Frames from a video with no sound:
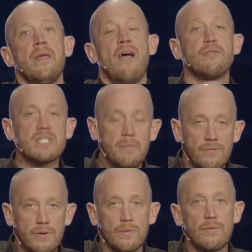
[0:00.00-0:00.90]
And for some of
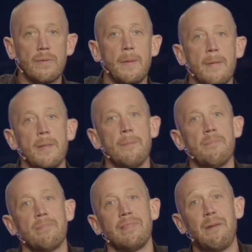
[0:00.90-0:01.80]
you,
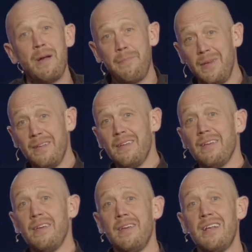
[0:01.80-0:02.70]
that might be
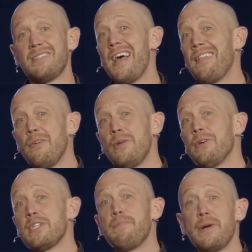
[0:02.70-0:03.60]
exactly what you're
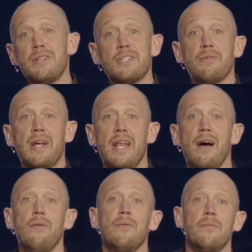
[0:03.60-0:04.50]
experiencing right now.
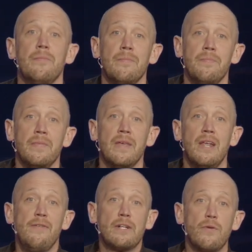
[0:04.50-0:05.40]

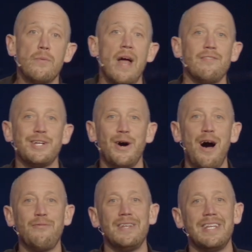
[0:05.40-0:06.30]
In fact, if we were having
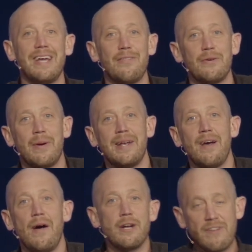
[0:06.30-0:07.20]
coffee together right
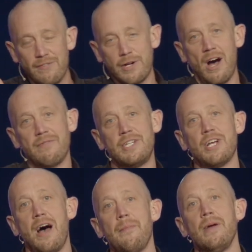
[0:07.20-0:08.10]
now at your favorite coffee
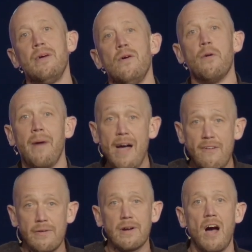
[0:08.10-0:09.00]
shop, or my
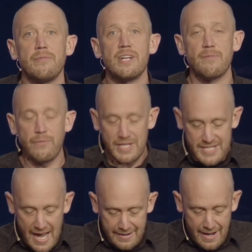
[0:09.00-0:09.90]
favorite coffee shop, if we
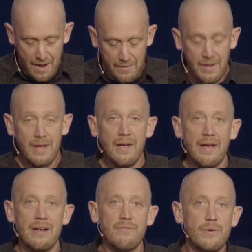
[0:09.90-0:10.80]
sat down
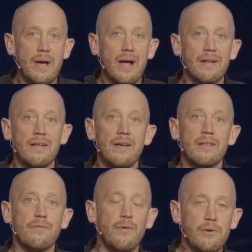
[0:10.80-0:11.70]
and if you had
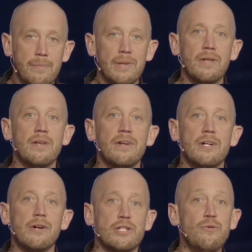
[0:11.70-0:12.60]
the vulnerability and
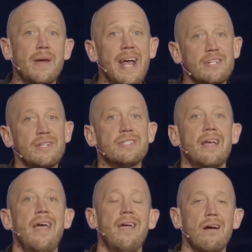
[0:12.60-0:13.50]
courage, you might actually say,
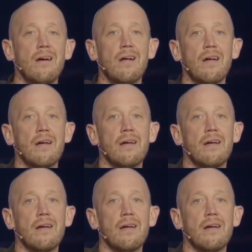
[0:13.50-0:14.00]
hey, Erik,